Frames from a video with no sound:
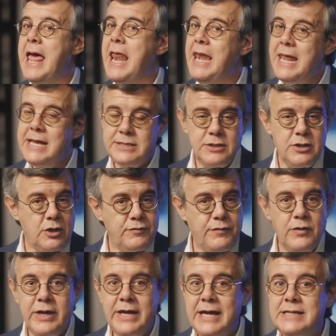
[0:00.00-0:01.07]
And let's not
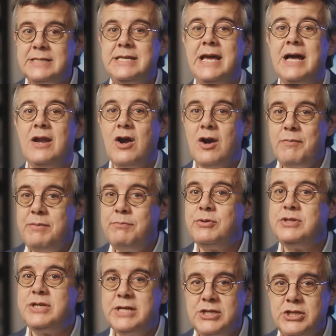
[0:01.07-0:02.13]
forget the alarming
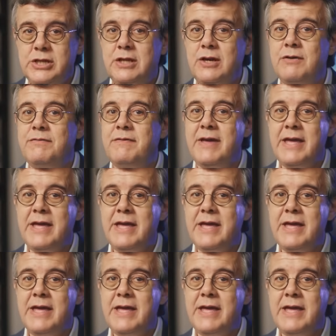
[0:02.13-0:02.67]
potential of